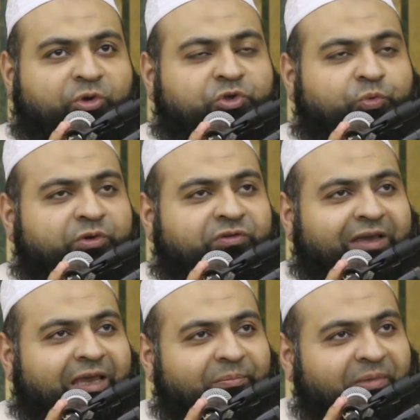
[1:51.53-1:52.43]
which was
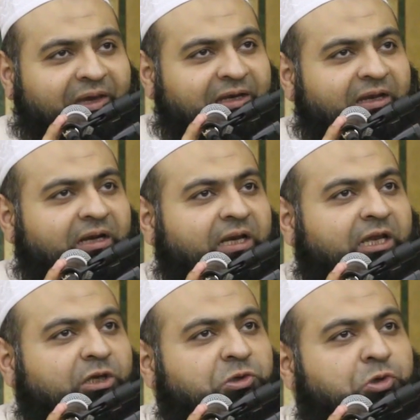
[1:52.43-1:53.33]

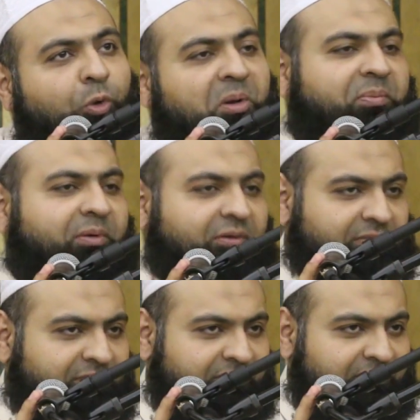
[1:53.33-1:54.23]
immediately doable
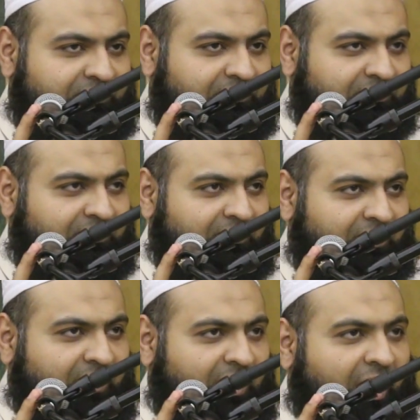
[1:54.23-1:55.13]

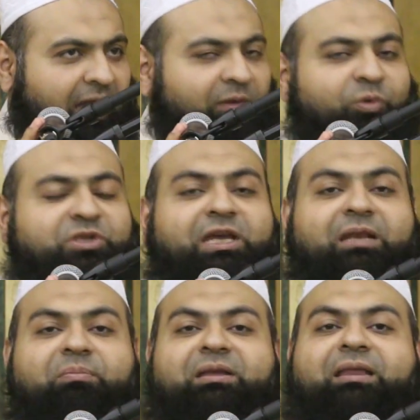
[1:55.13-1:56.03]
and which
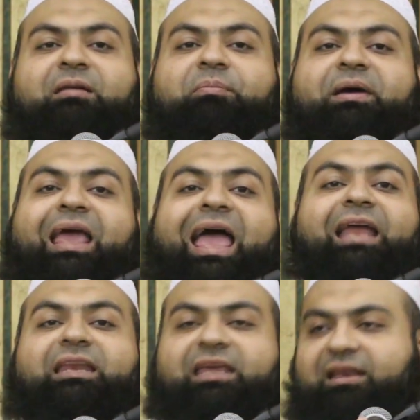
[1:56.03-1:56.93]
can be done by
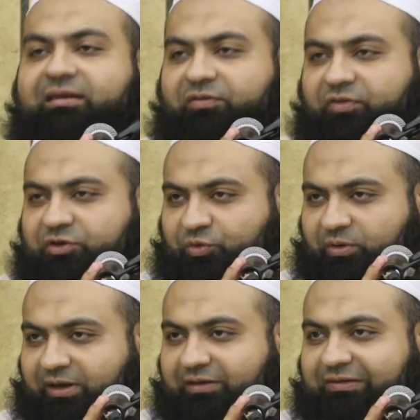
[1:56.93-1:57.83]
any
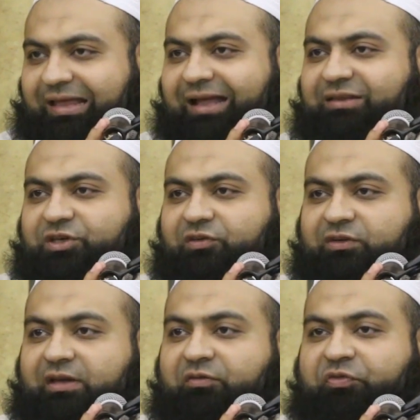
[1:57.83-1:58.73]
individual. It's not
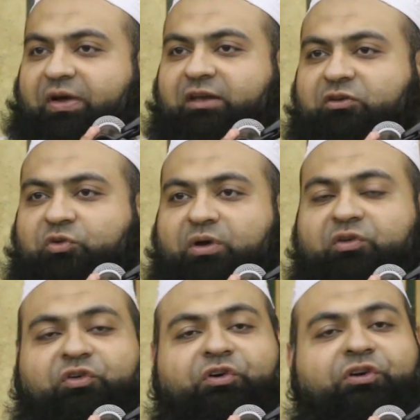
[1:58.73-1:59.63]
just confined to a
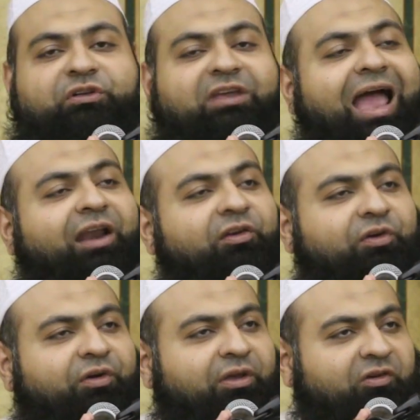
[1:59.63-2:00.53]
certain
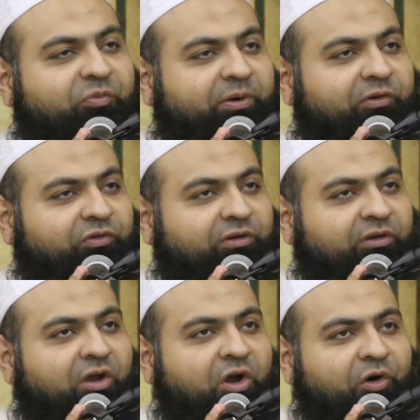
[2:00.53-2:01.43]
category of
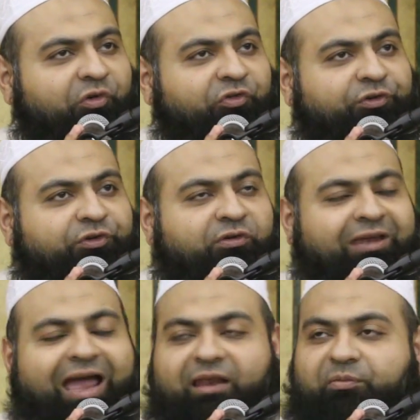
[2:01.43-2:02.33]
person or certain
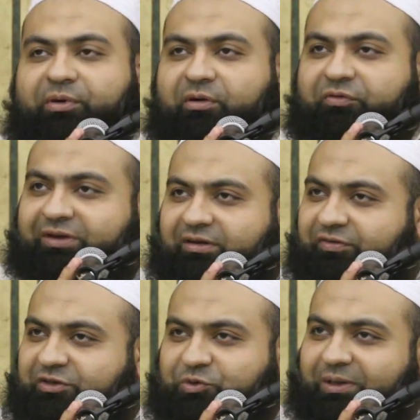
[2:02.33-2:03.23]
caliber
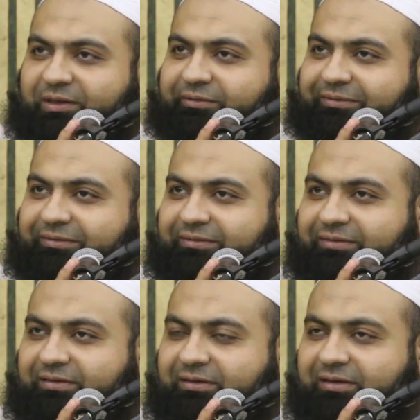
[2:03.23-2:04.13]
individual. No.
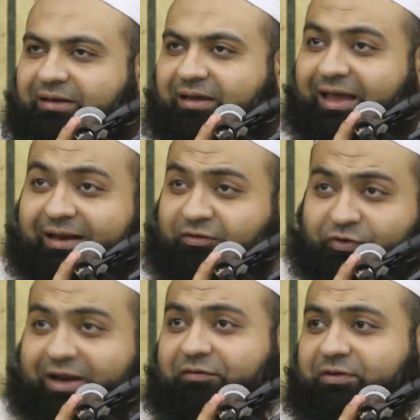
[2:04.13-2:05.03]
It is
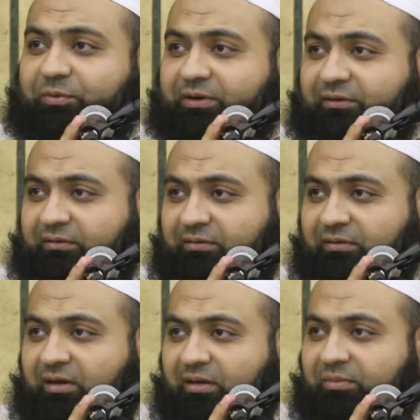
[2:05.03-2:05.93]
for everyone
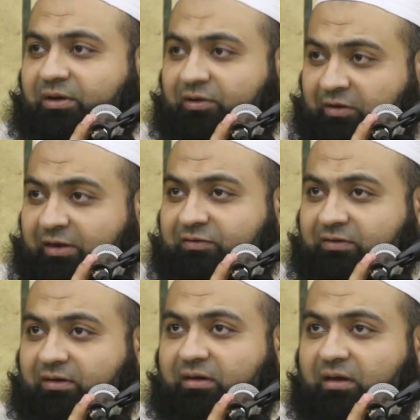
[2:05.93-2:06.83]
because
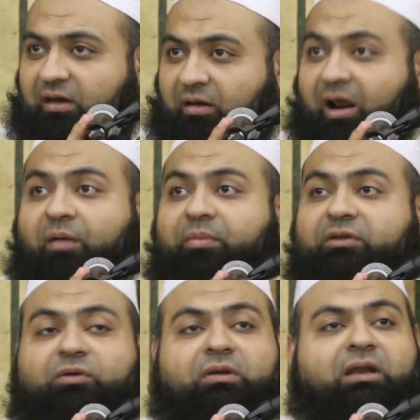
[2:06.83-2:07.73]
He's
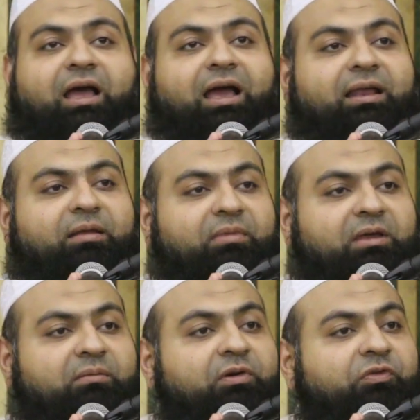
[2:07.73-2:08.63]
rahmatul lil
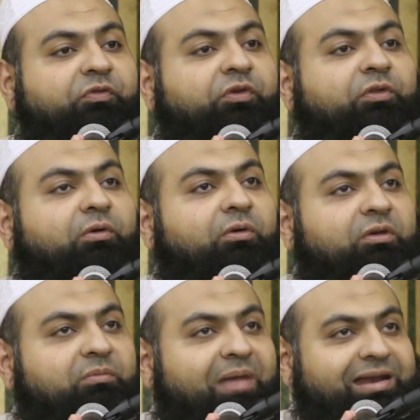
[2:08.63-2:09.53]
alameen, mercy for the whole
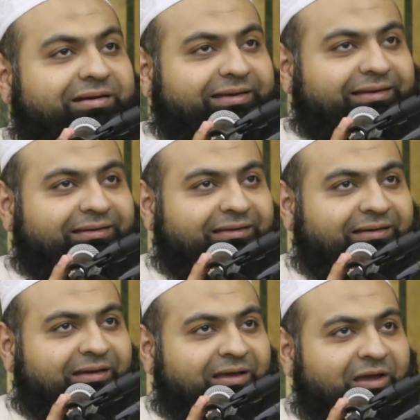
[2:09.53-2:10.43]
humanity.
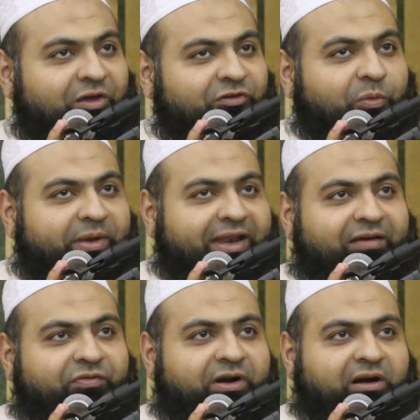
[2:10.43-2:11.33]
So
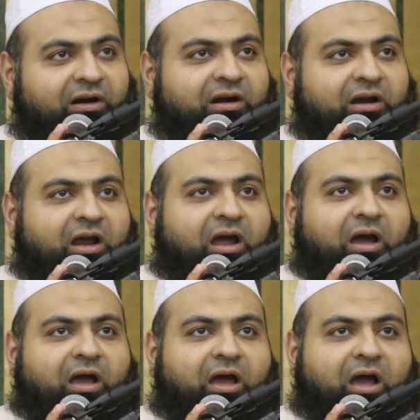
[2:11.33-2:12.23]
whenever
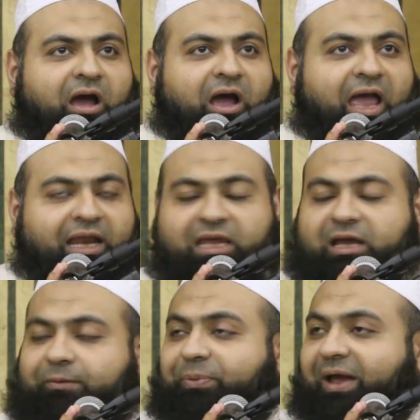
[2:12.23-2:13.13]
any
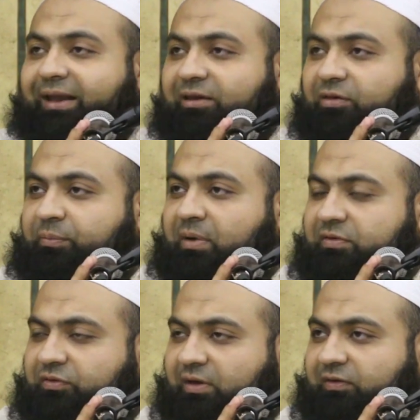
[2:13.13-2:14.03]
companion of the
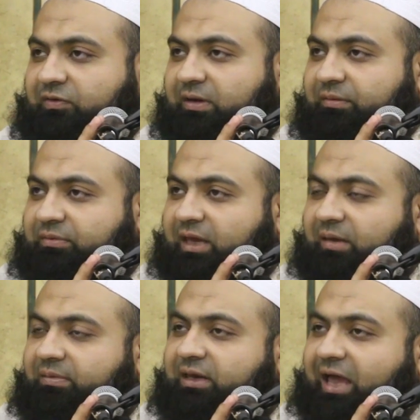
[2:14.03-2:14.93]
Prophet
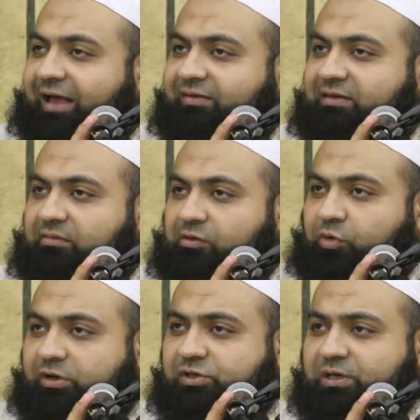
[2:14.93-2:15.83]
came and he asked him a
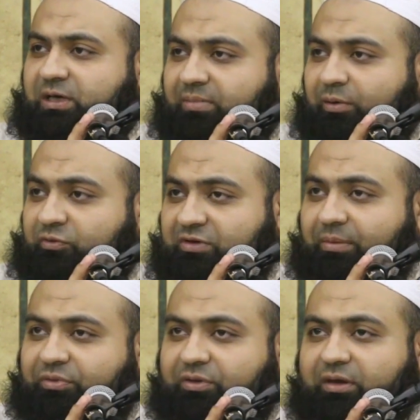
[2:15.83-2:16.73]
question about
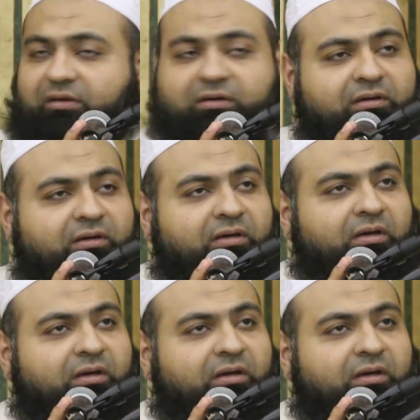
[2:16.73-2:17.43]
something,